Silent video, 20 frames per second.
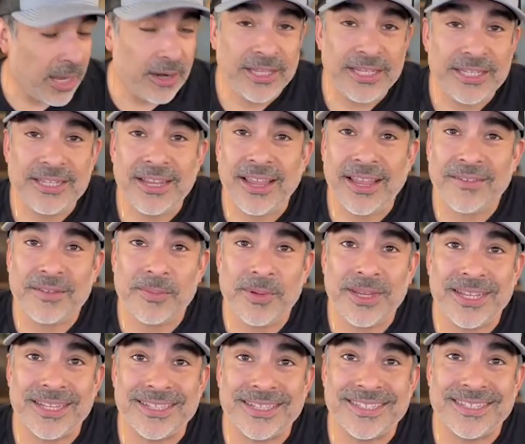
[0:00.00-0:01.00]
only do you have to be
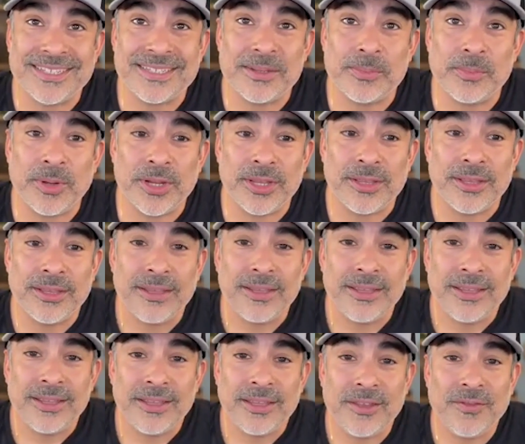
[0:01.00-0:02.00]
consistent but
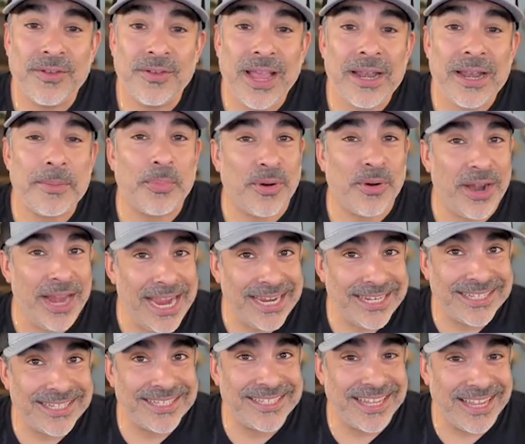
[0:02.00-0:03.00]
you've got to
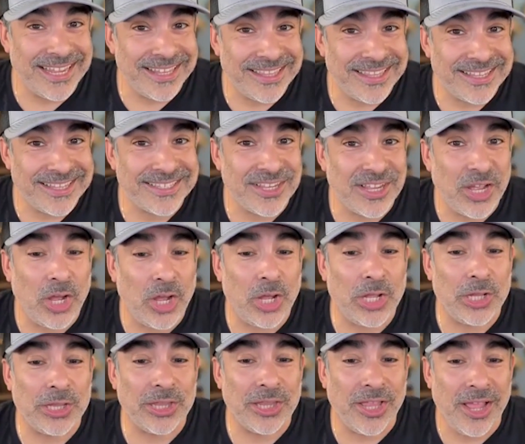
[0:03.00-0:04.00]
practice at this
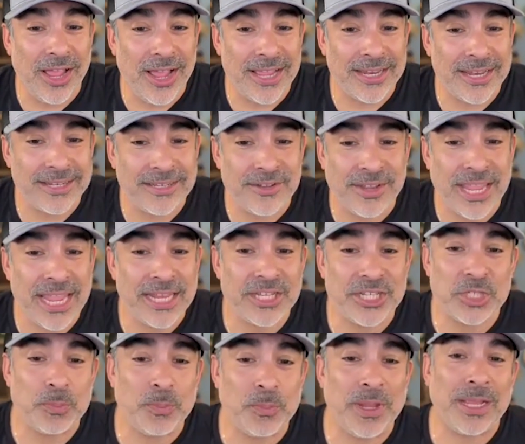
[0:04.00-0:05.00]
a lot you can't
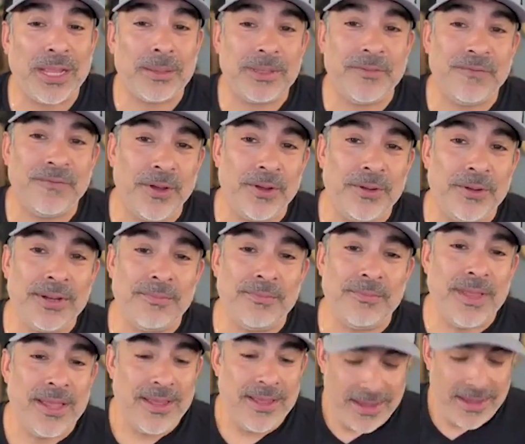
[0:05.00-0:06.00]
just pick up the phone and
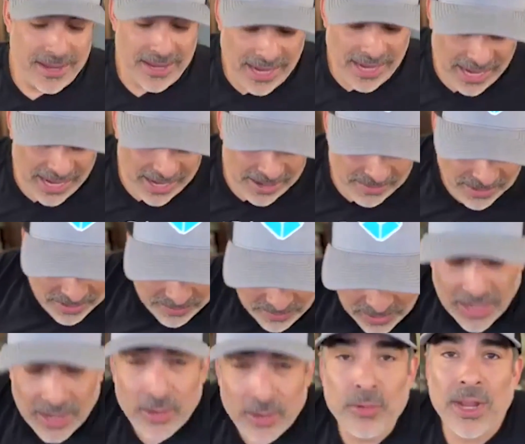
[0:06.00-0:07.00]
and and be
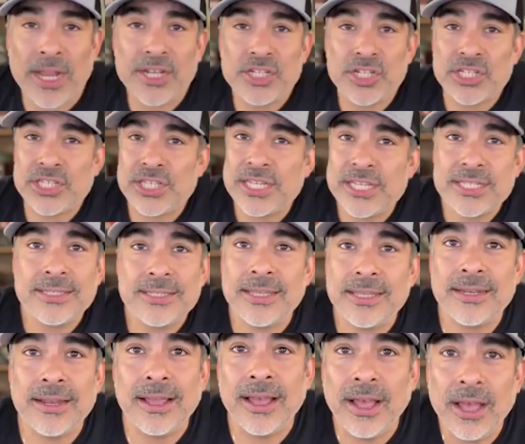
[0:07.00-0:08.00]
like, "Ooh, I just
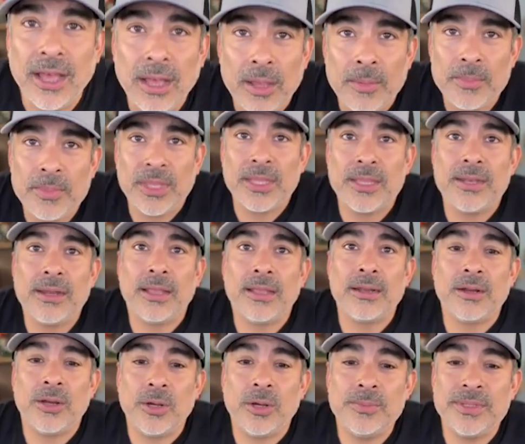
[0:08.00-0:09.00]
listed a million
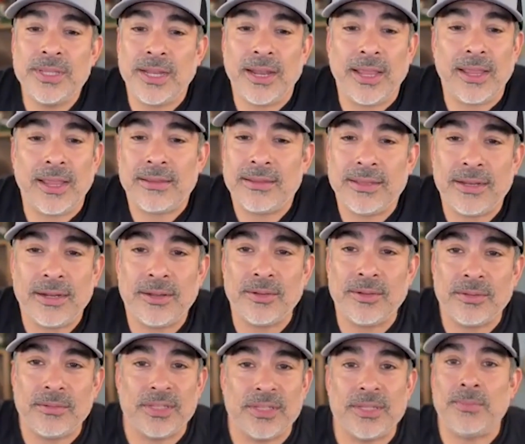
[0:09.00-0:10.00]
dollar home today. You
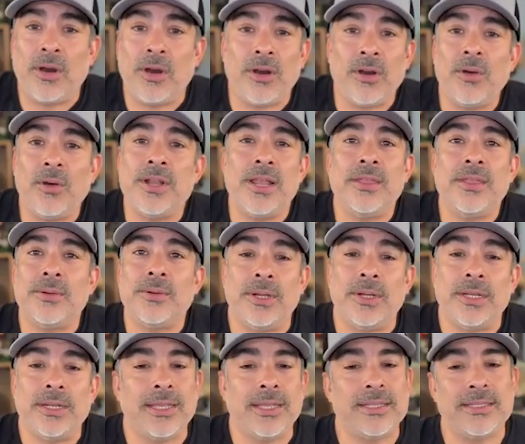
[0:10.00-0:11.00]
know, tomorrow another
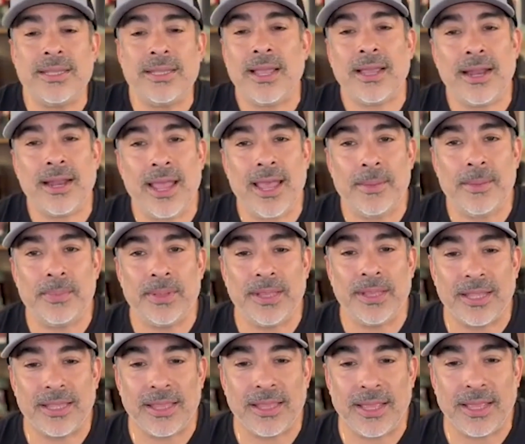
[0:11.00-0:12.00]
one." It's not going to happen
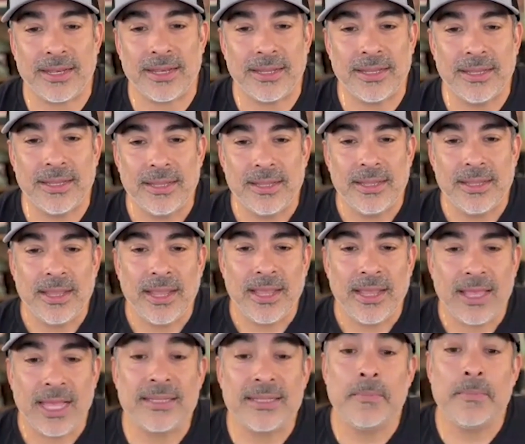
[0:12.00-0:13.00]
like that.
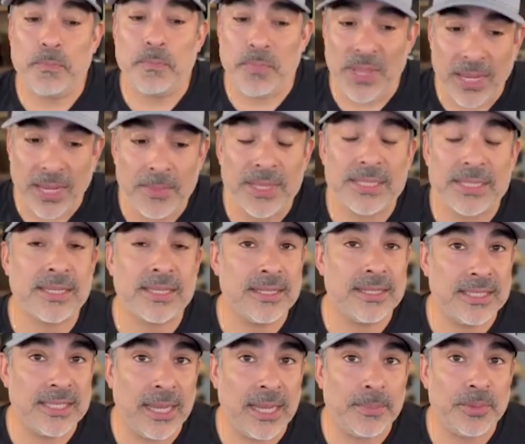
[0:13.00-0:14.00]
That's a big
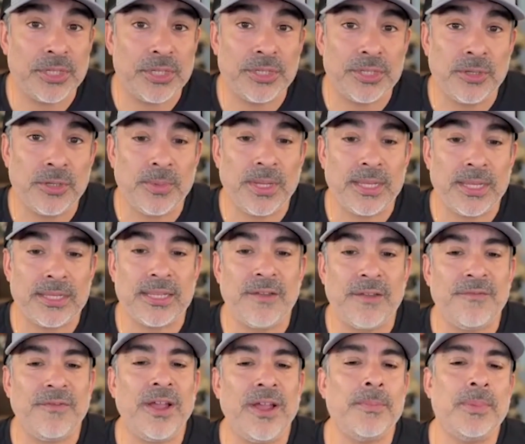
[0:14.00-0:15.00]
misconception too, because I
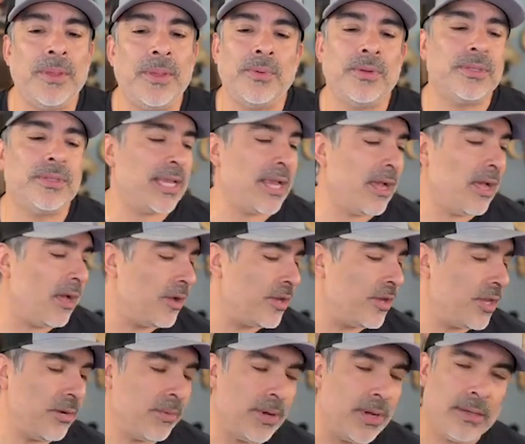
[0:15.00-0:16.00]
find people say, "Oh,
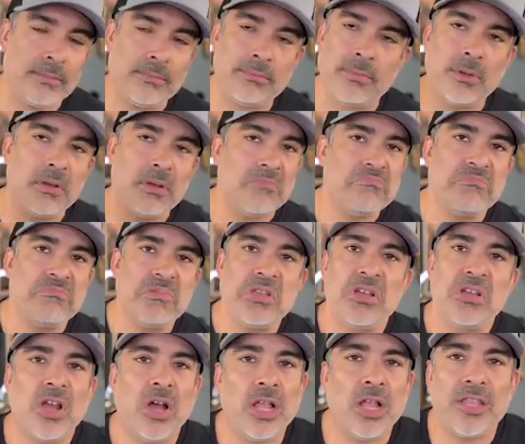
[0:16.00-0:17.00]
you know what?
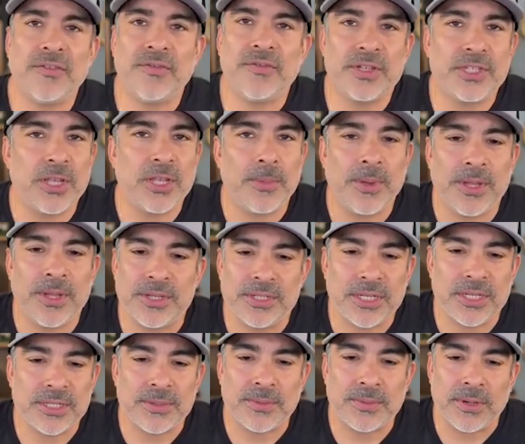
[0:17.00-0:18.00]
Calling for sale buyers
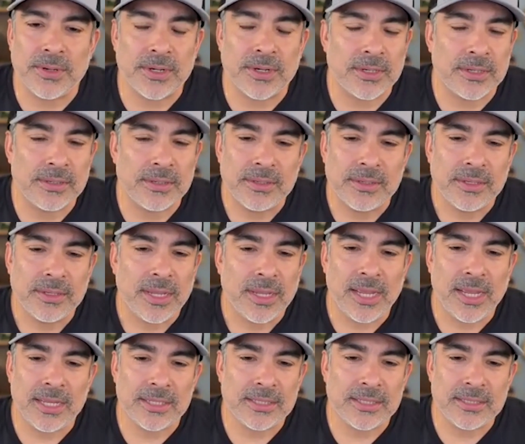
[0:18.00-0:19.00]
doesn't work.
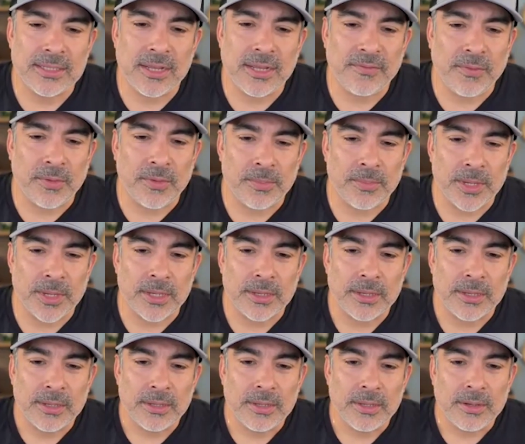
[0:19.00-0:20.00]
Uh, it's just not for me."
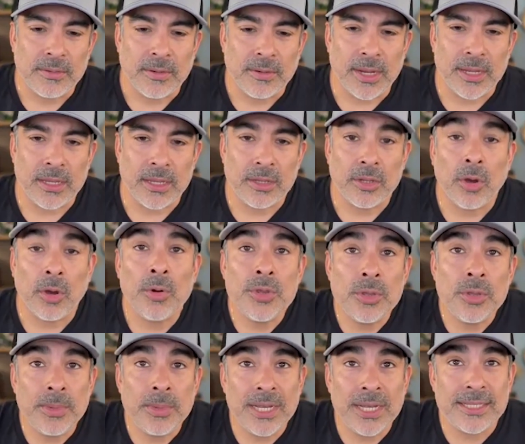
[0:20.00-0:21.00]
Right? Oh,
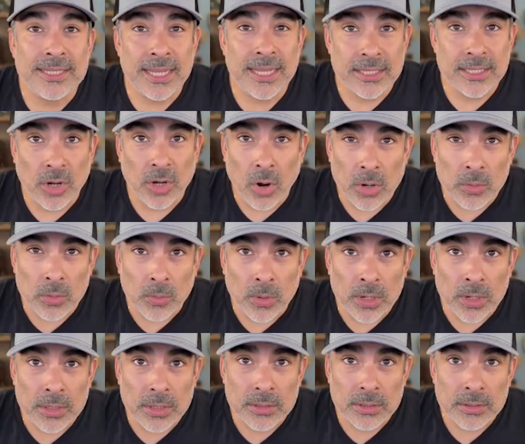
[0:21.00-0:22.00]
you mean it takes hard
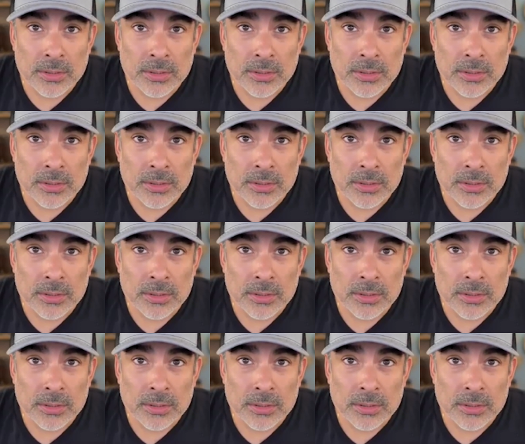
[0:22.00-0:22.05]
work?